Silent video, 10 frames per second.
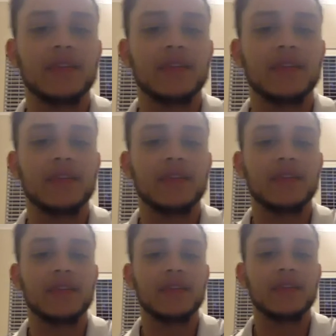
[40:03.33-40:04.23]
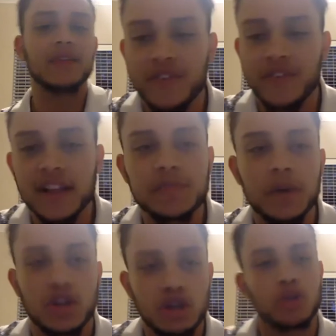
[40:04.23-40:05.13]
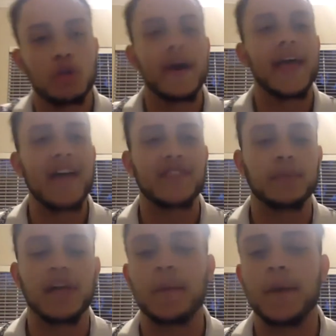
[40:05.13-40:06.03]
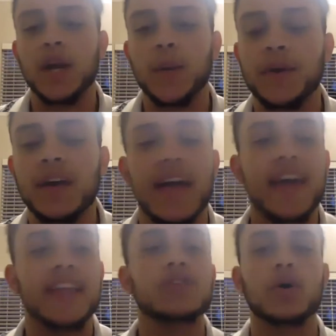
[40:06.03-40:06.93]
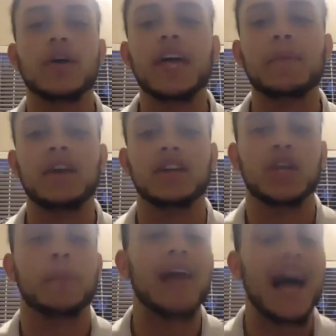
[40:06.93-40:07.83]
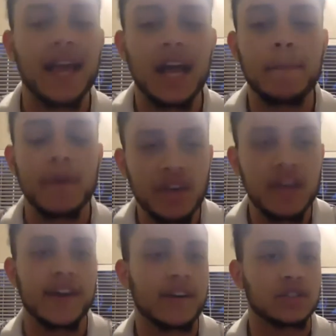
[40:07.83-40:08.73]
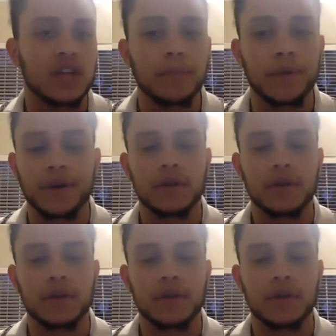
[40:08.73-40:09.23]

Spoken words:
You know, we used to be friends, but, you know, you might have to block my number. And it's okay because you're blocking a millionaire's number.